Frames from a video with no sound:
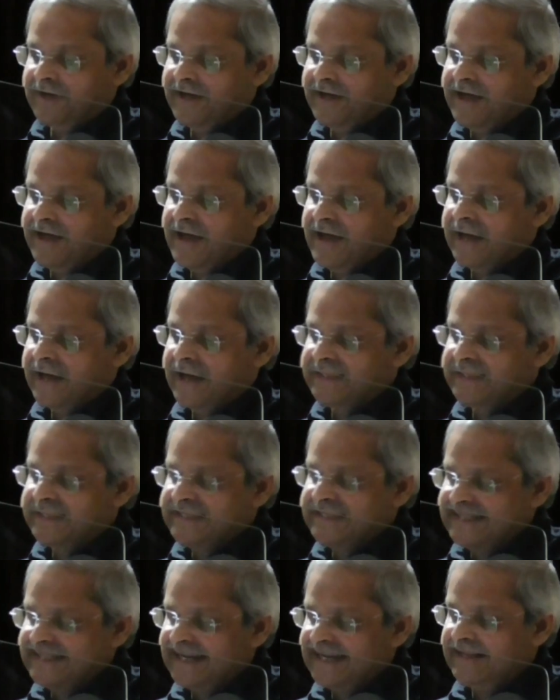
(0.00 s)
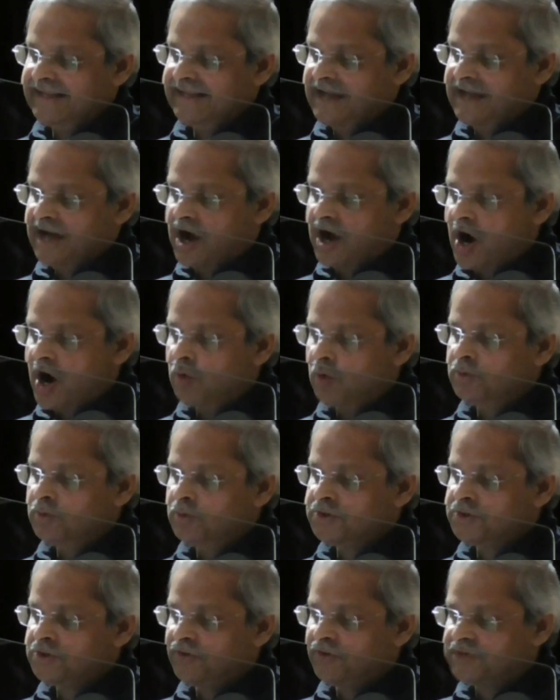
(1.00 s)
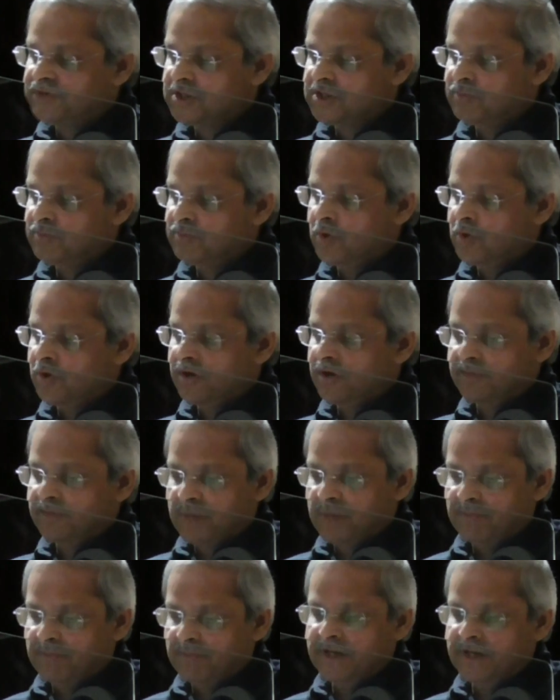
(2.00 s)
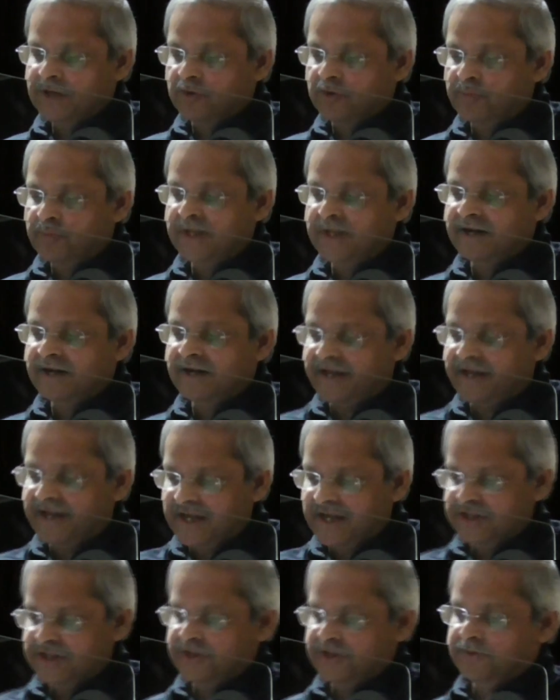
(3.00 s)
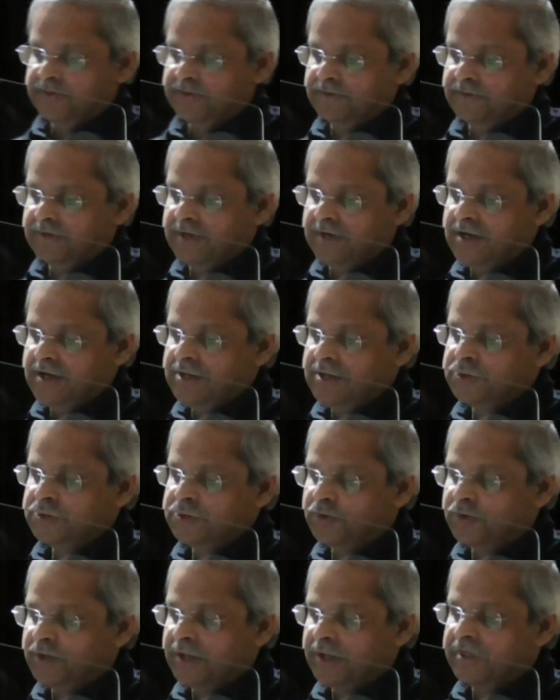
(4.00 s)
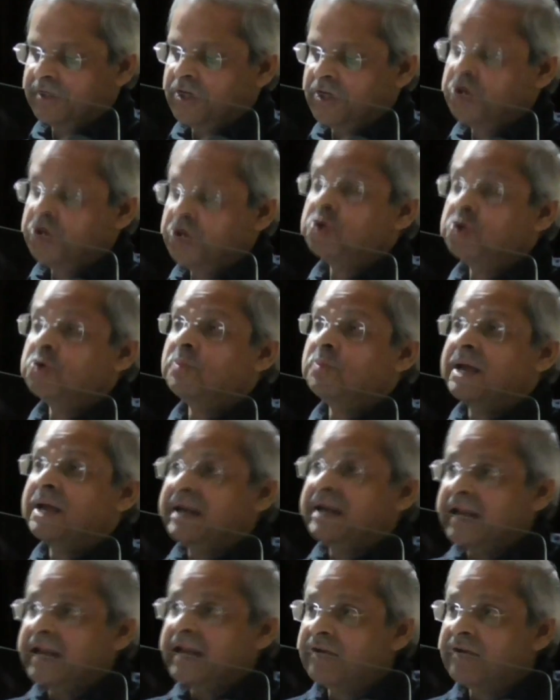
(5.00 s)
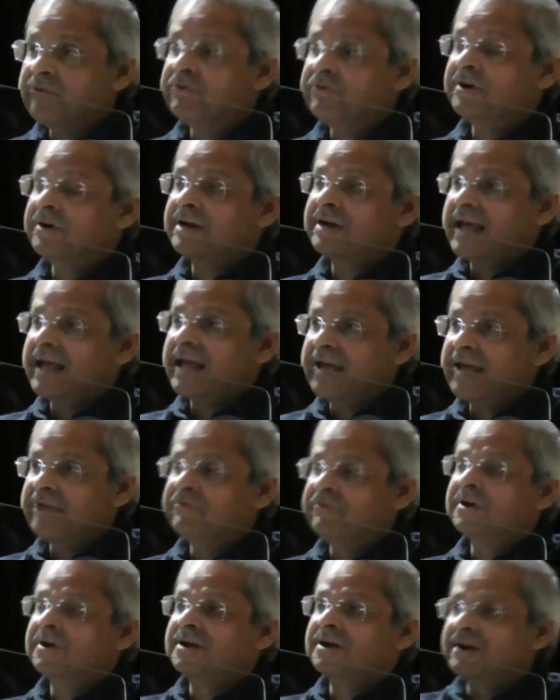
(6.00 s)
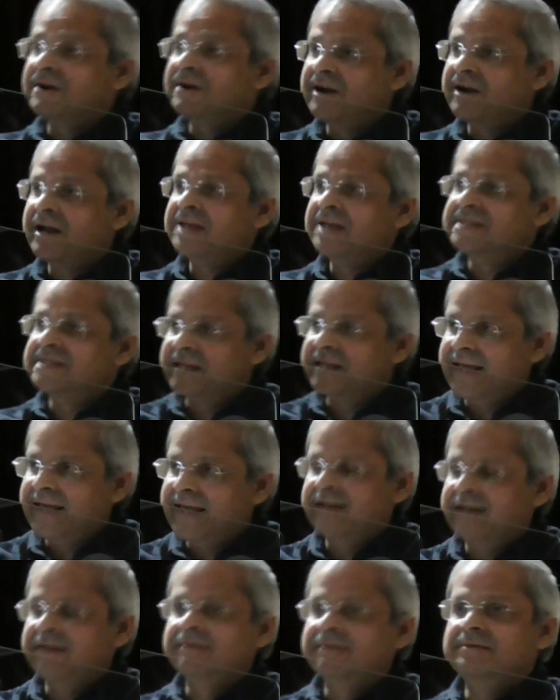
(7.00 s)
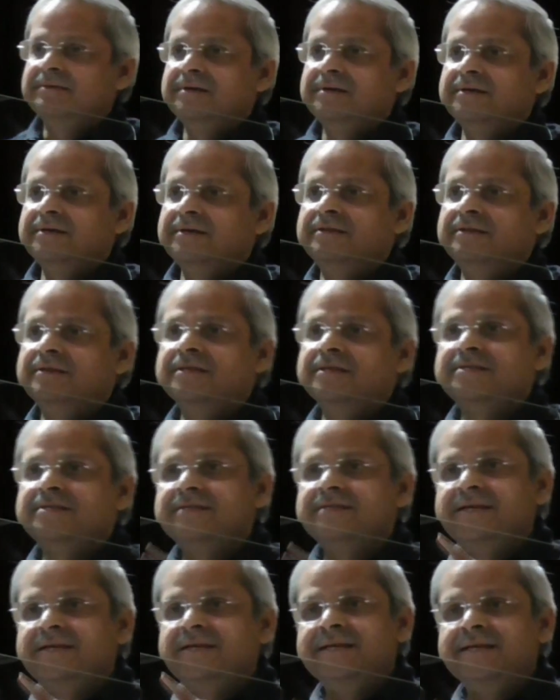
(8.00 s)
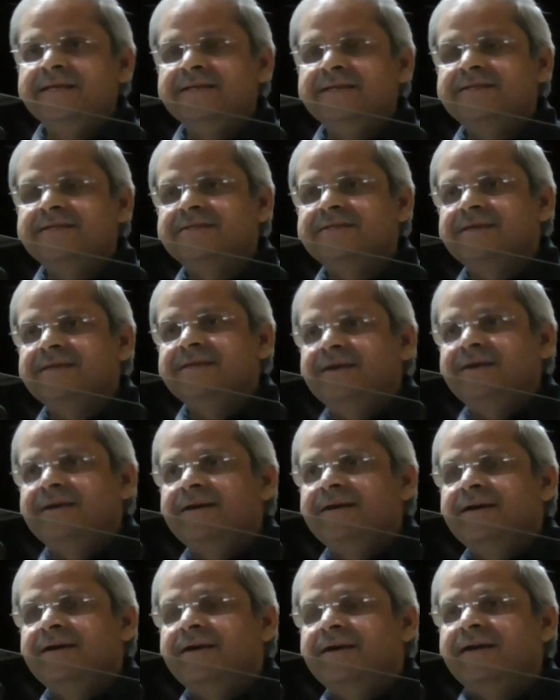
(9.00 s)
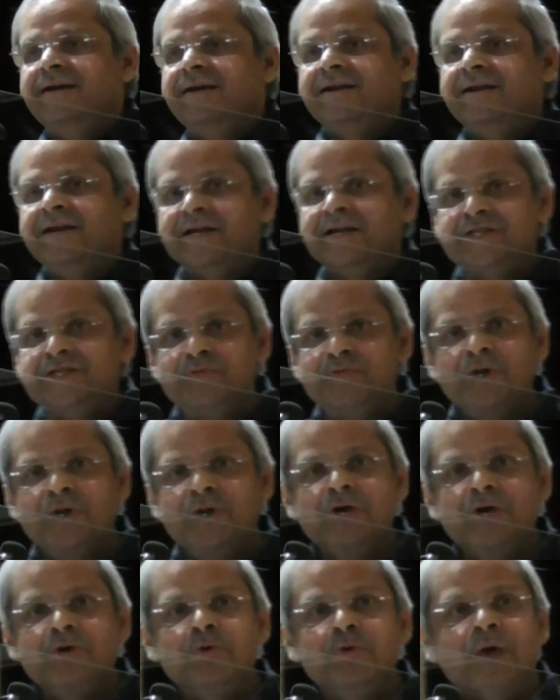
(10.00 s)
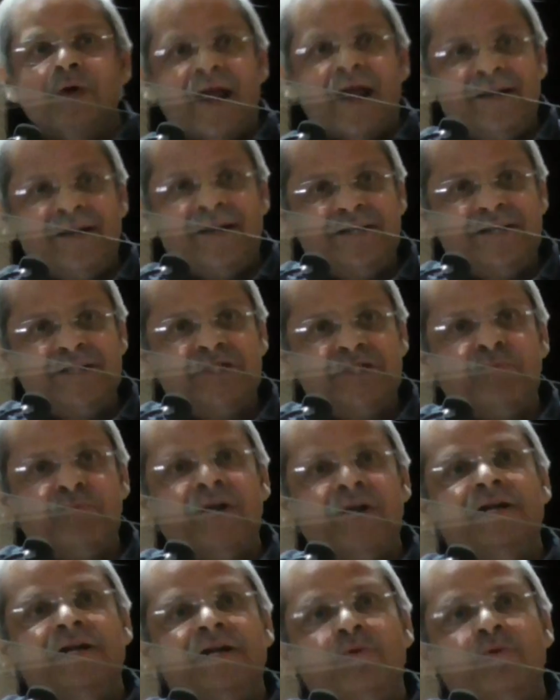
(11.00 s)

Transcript: and set the hounds of suborned public opinion against you, so that you may never ever rise again. This is Narasimha Rao, who anticipated